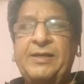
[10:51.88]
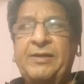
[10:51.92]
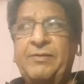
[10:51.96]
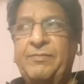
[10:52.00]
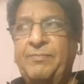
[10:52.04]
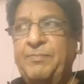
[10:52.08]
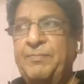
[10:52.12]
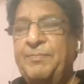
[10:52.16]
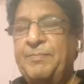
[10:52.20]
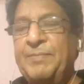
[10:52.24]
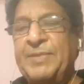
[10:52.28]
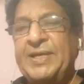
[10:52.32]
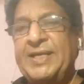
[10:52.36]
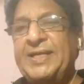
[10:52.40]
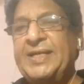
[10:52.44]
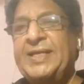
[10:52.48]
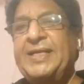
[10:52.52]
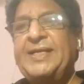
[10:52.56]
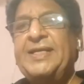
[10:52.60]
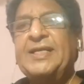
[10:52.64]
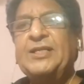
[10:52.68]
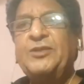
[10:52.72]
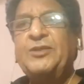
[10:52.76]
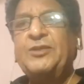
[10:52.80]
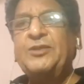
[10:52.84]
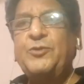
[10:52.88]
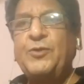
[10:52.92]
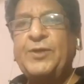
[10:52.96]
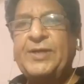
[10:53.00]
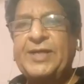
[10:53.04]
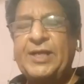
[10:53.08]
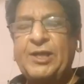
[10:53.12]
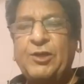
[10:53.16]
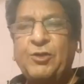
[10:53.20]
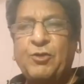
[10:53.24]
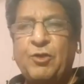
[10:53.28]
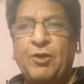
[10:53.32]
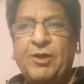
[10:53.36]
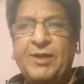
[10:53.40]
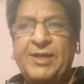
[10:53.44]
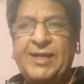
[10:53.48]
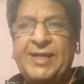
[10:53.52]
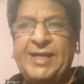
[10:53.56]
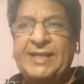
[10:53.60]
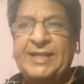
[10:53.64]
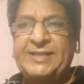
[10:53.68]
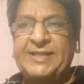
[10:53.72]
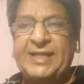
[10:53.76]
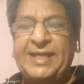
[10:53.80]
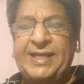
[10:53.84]
meridians, you can call
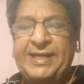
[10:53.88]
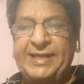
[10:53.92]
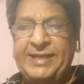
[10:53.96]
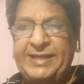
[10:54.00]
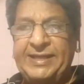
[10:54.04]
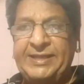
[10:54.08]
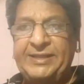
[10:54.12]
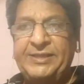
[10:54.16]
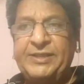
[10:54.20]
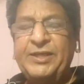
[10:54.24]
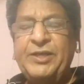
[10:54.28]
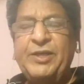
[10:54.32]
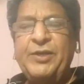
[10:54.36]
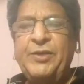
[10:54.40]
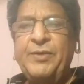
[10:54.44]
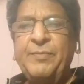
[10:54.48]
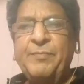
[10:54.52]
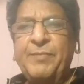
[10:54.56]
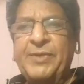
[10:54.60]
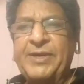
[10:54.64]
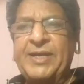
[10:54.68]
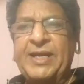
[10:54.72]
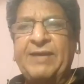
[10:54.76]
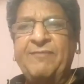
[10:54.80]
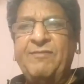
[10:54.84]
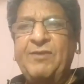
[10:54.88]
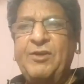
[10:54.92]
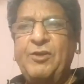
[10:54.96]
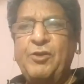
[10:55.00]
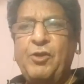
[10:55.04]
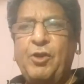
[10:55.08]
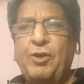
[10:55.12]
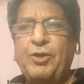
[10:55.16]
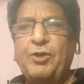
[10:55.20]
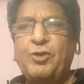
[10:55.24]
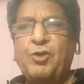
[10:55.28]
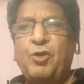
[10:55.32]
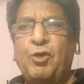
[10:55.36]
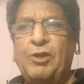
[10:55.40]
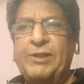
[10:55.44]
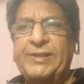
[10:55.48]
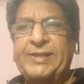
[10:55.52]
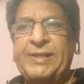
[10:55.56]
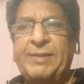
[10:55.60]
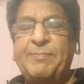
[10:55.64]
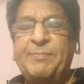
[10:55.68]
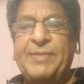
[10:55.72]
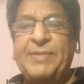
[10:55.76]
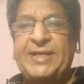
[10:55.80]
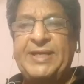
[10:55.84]
like Chinese, but I will not call
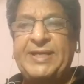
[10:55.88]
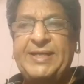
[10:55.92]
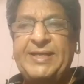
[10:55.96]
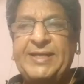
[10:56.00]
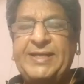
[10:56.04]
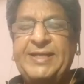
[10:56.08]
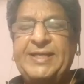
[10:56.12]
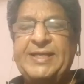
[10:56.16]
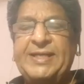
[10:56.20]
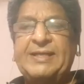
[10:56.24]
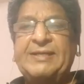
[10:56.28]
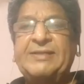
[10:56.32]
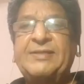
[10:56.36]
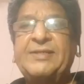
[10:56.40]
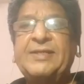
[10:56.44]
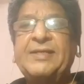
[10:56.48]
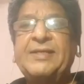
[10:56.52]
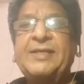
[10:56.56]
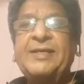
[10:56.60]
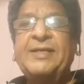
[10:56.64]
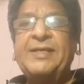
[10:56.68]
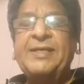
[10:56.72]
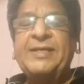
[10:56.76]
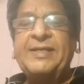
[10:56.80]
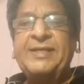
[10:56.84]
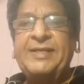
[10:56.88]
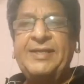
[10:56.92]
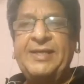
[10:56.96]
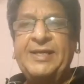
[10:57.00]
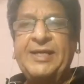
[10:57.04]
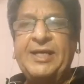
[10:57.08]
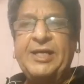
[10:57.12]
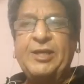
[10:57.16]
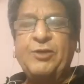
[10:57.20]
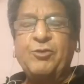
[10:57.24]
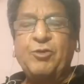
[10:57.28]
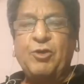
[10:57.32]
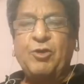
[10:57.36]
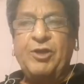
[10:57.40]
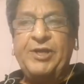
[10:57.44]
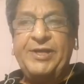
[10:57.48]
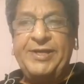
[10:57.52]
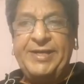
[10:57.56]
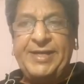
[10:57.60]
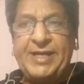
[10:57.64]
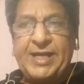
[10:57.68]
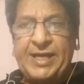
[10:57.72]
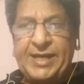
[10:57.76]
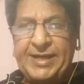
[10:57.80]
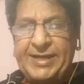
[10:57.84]
them meridians. They are called
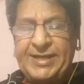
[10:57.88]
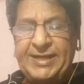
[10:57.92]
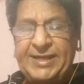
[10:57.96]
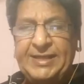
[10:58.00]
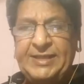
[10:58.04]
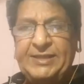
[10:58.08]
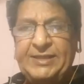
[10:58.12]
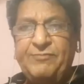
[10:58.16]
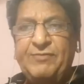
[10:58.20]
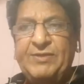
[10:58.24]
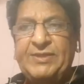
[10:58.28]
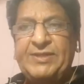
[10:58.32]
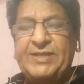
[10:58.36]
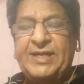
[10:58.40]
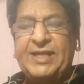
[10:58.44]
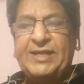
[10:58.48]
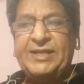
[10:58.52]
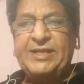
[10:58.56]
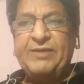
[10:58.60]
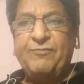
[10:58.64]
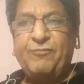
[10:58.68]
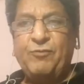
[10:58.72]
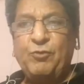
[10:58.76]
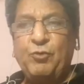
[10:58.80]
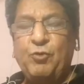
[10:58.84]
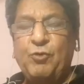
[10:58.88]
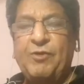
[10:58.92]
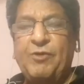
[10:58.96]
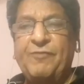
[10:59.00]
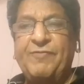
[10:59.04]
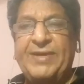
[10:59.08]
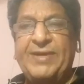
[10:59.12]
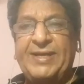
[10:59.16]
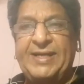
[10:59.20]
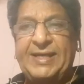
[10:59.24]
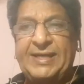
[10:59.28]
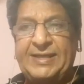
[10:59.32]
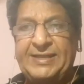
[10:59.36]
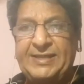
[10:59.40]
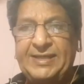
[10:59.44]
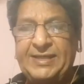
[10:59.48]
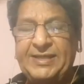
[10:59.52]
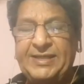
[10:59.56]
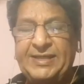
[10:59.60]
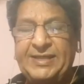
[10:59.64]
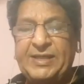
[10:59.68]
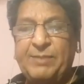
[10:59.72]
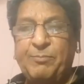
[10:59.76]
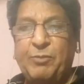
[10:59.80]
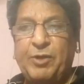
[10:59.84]
nadis, which are the flow of energy
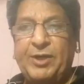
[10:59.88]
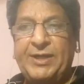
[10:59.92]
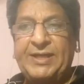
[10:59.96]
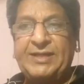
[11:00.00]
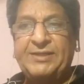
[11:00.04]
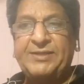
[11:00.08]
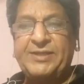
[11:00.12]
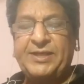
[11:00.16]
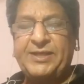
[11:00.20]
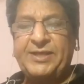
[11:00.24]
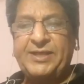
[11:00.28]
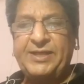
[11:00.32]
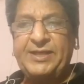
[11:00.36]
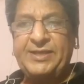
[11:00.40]
in the body, in